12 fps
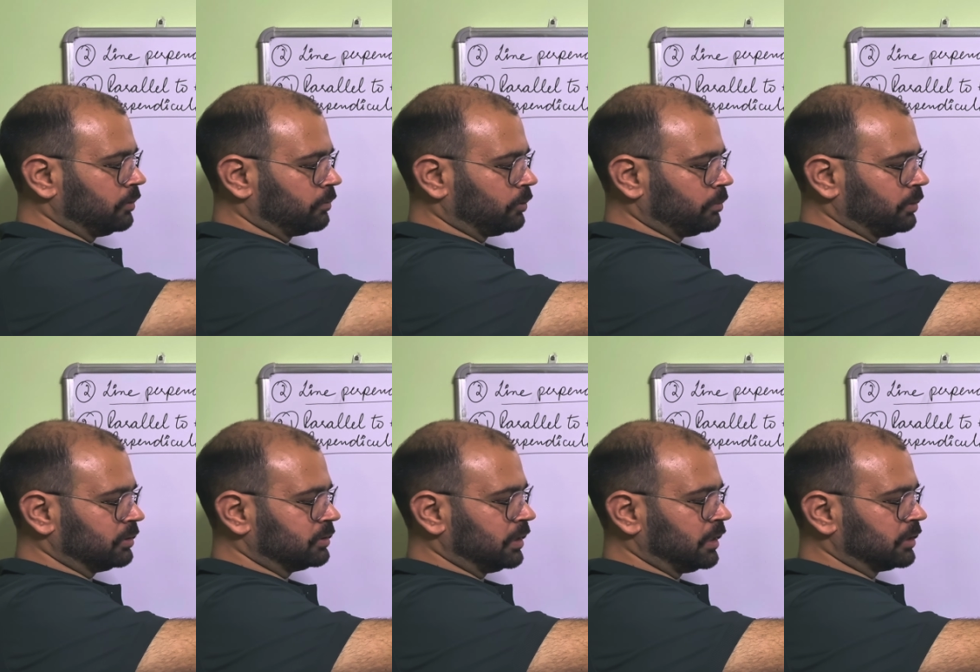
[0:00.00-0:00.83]
It is when
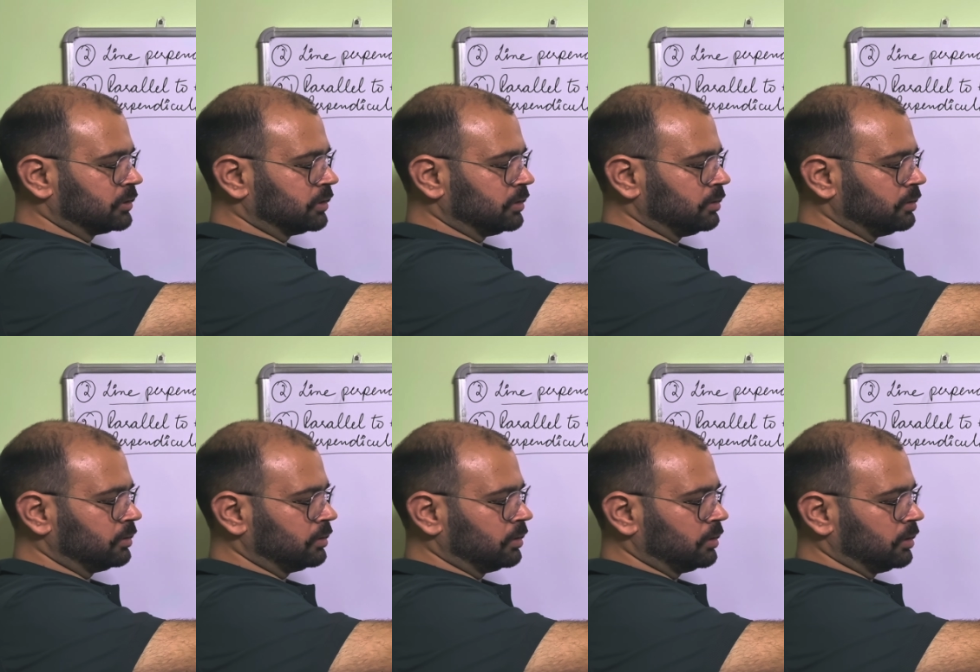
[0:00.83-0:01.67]
you see it from
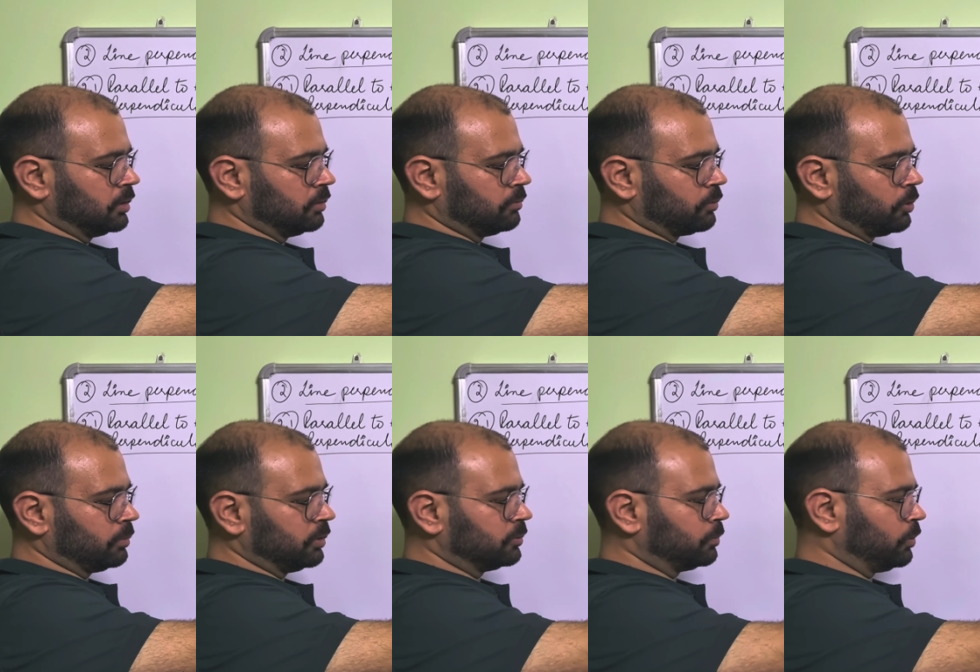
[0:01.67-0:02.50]
this direction,
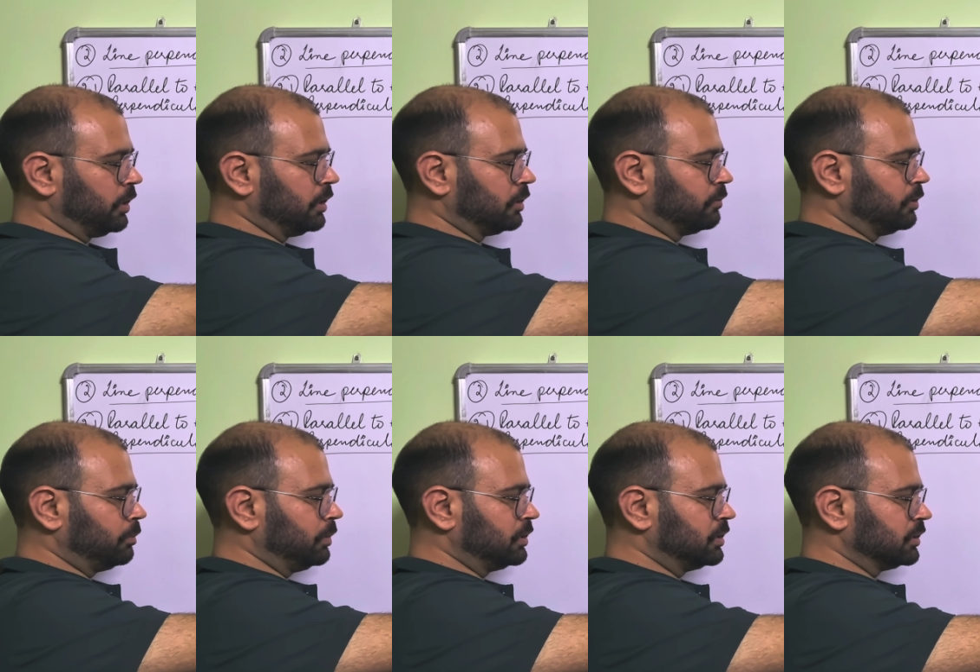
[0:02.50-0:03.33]

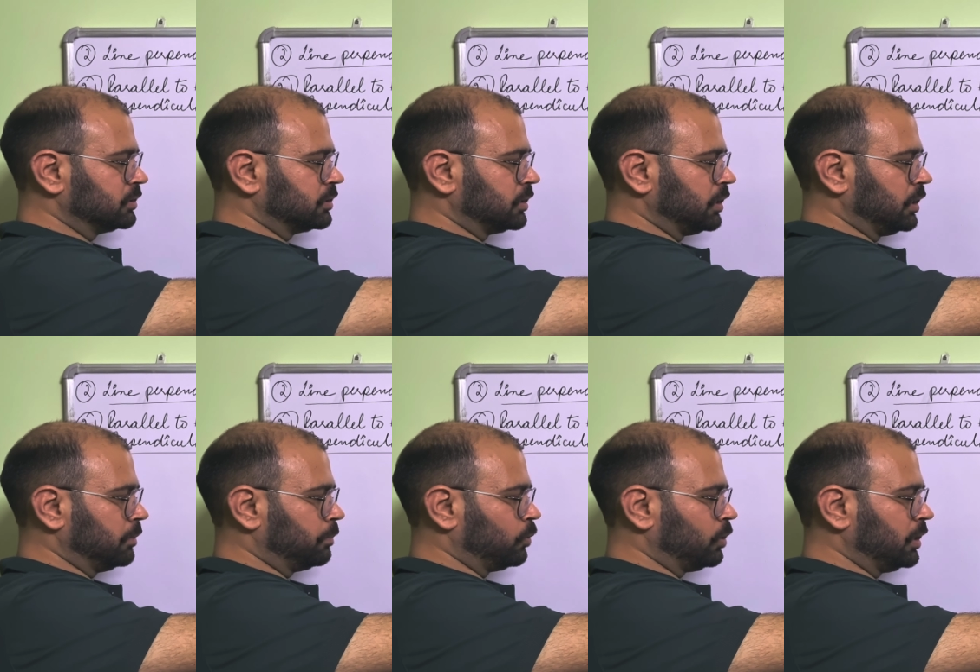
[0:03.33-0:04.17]
from this point, it
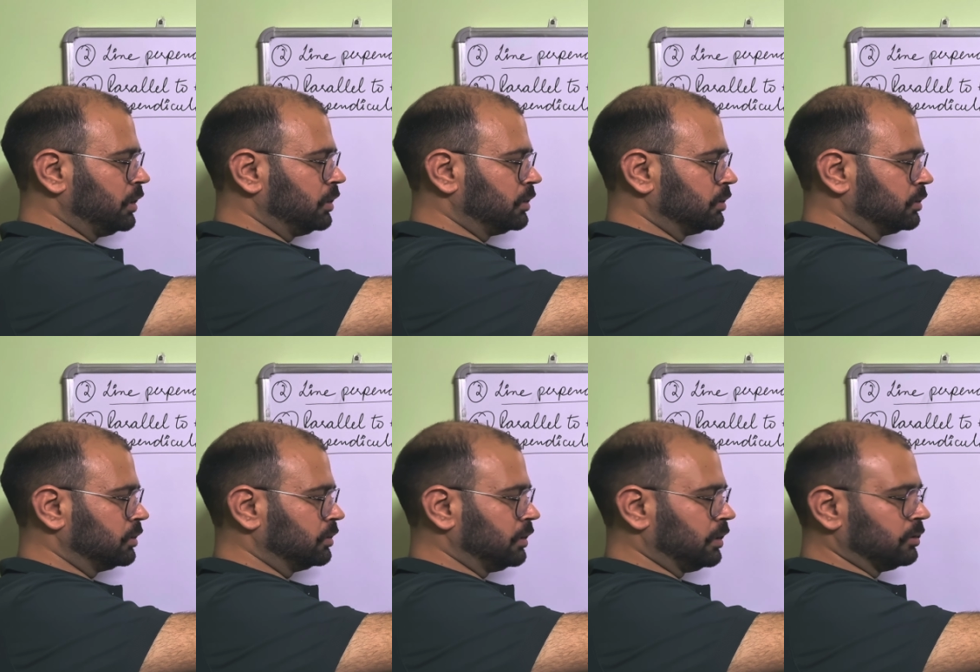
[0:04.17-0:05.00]
will be just
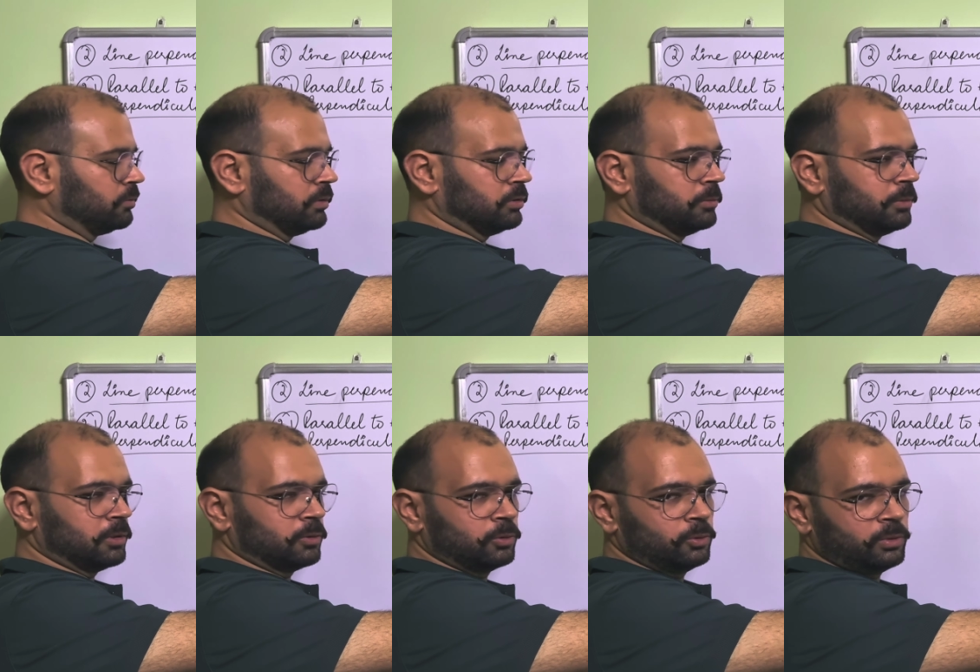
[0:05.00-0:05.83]
a point
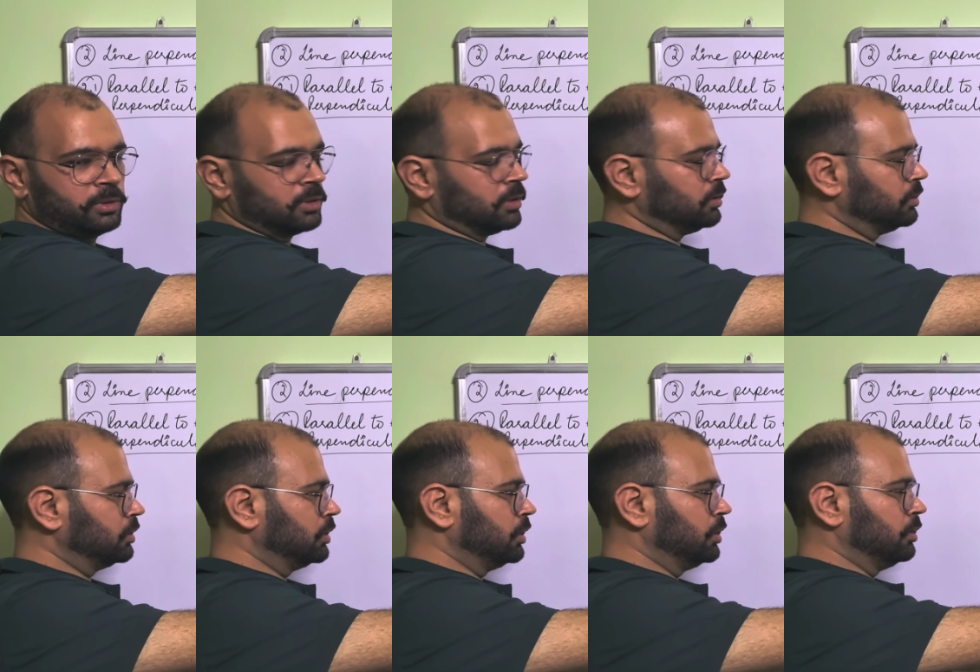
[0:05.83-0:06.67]
that is
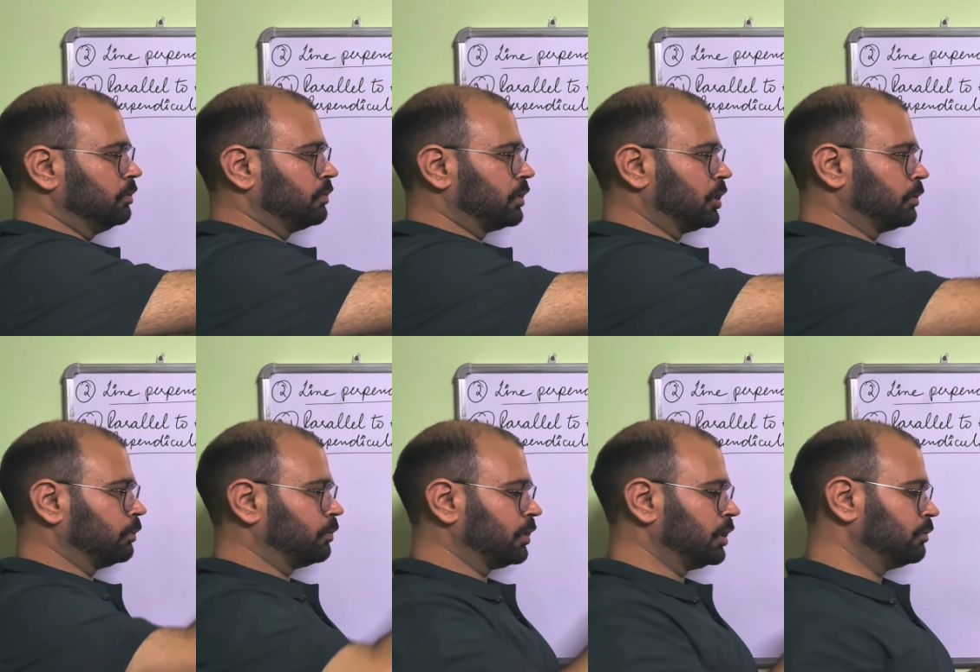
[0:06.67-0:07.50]
visible to you in
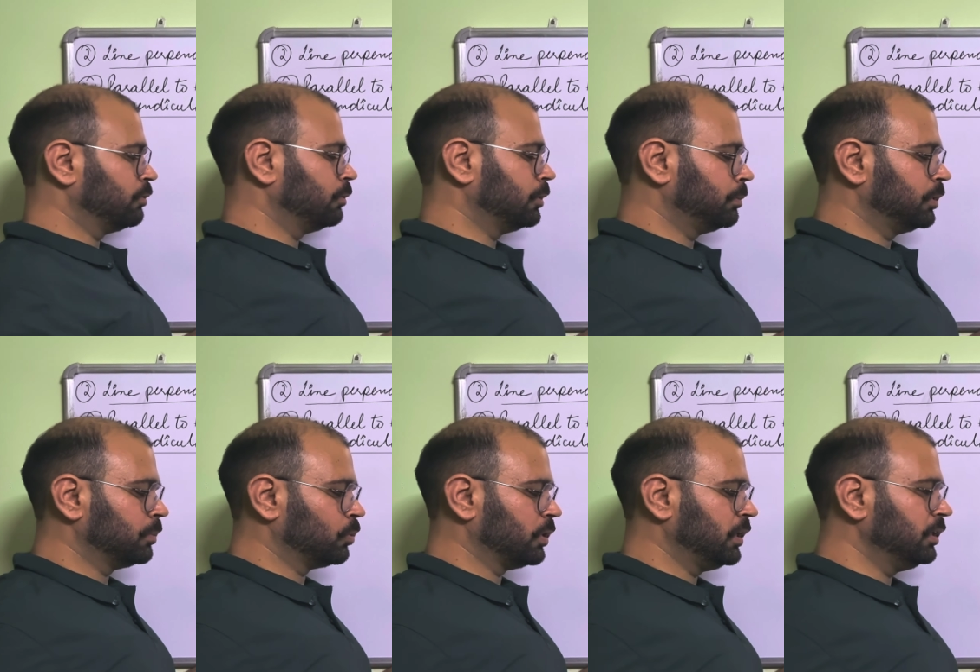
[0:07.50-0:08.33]
the front
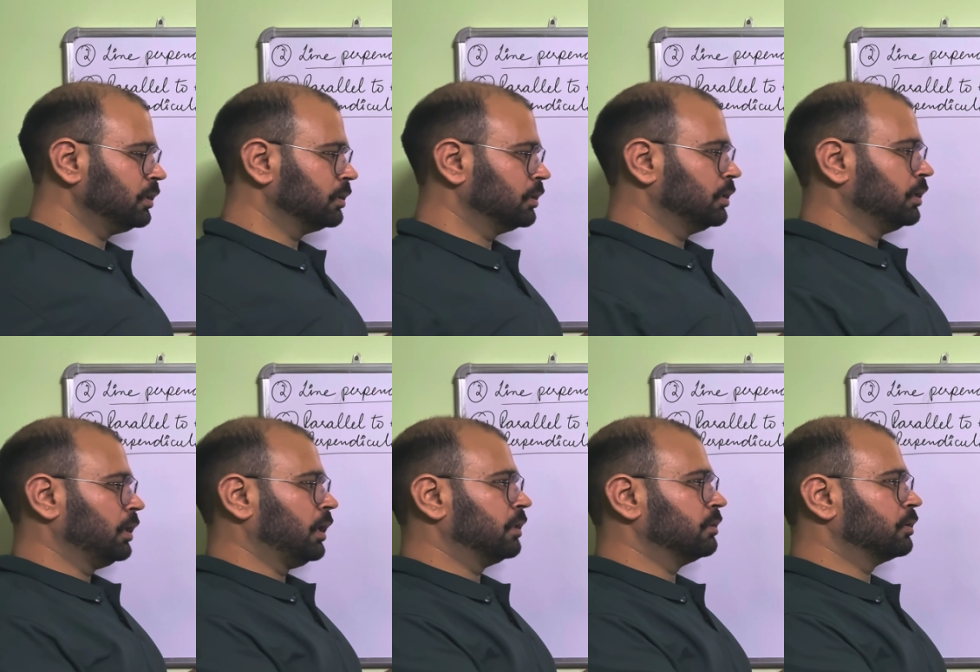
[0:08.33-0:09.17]
view. Front view will
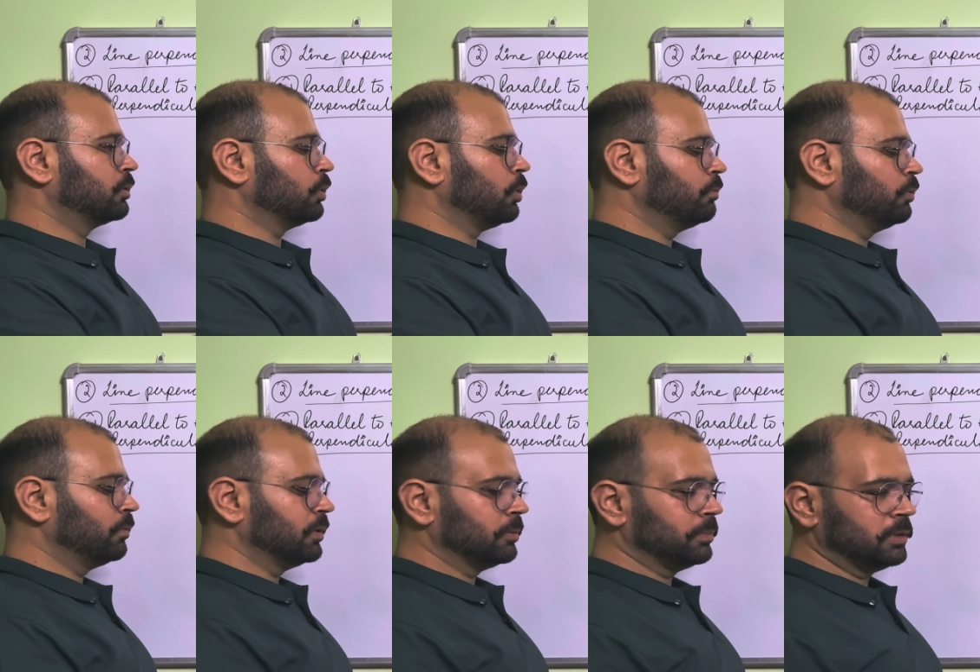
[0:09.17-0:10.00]
be a point
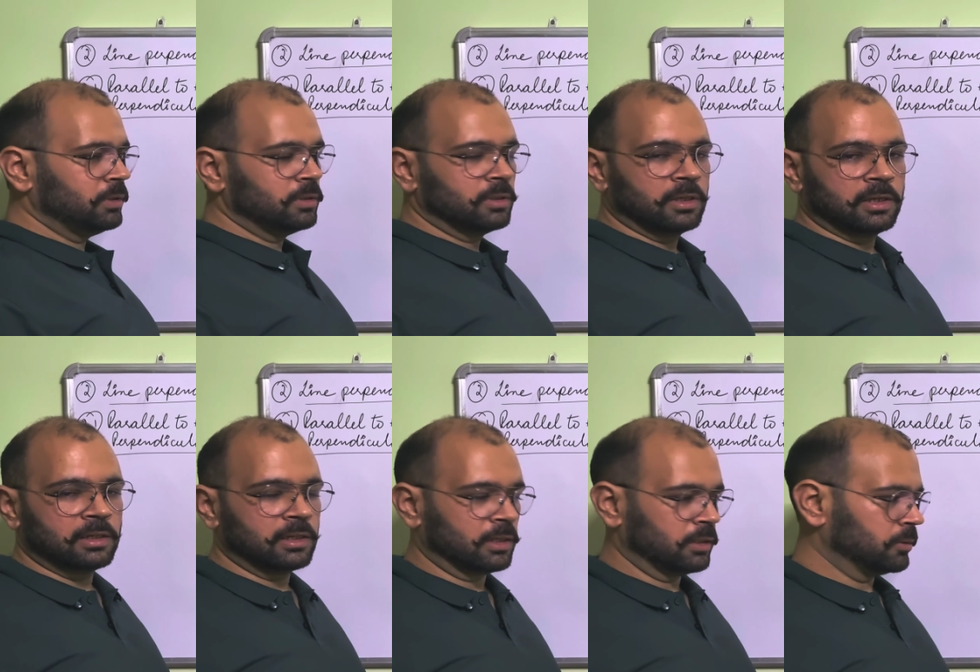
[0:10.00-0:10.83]
and the top
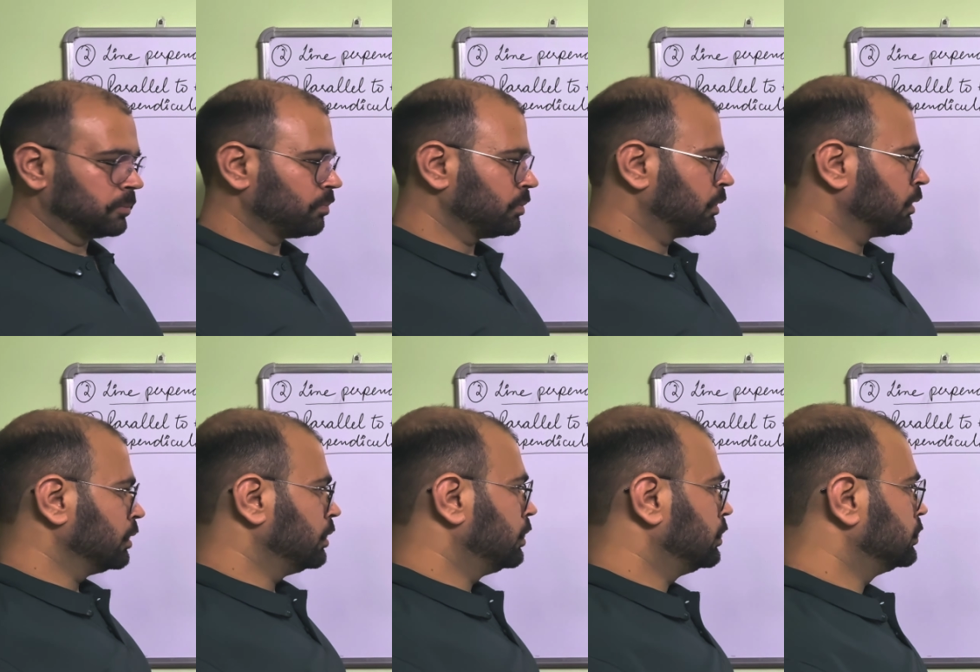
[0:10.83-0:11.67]
view will be
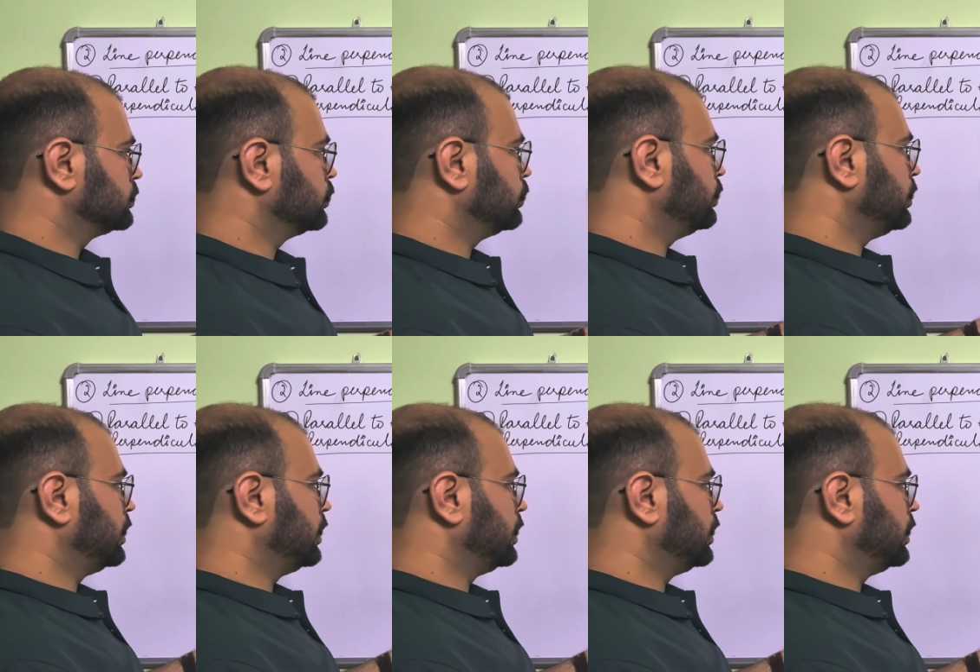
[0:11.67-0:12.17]
a line.